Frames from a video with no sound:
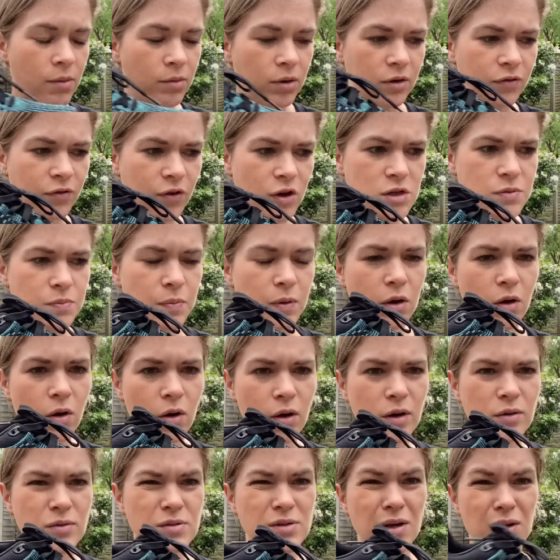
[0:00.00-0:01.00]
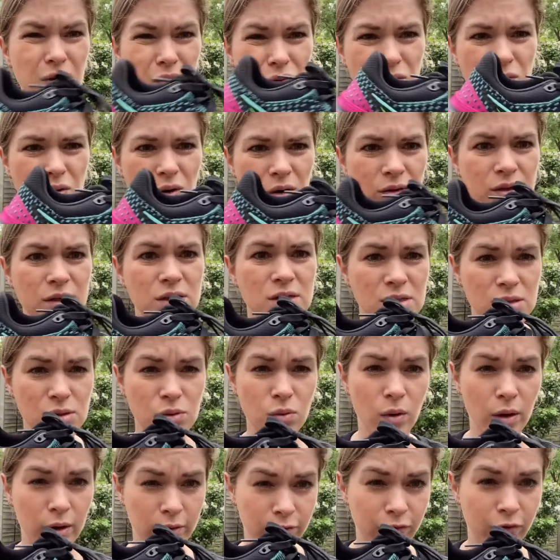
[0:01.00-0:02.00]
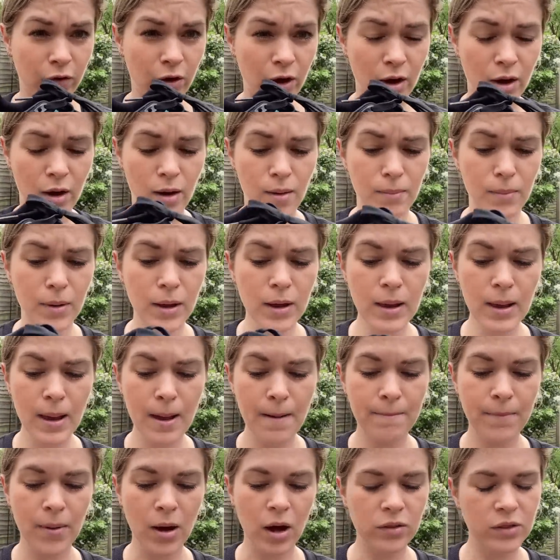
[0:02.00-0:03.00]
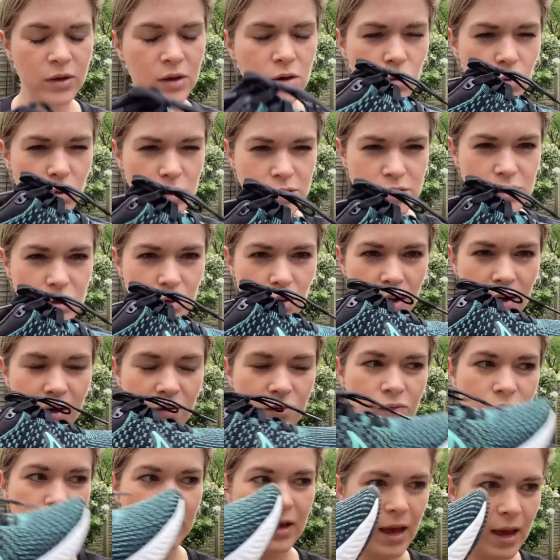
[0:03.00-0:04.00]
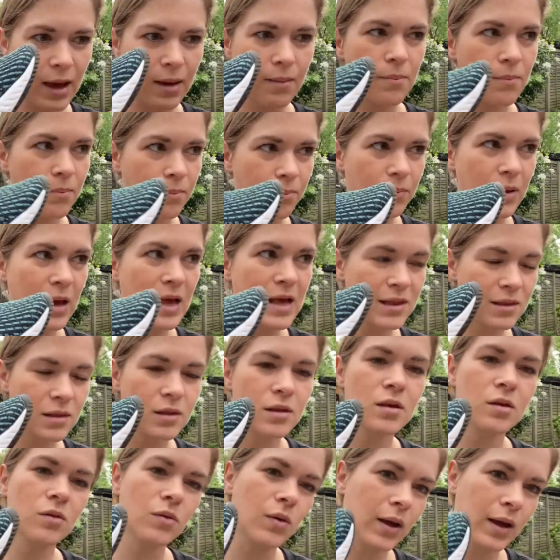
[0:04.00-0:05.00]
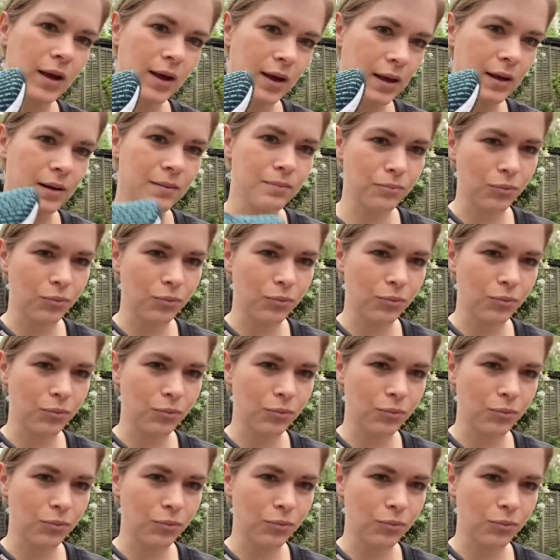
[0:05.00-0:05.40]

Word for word: when I first put it on I was like, oh god, this is quite firm. But I think once you kind of get into it and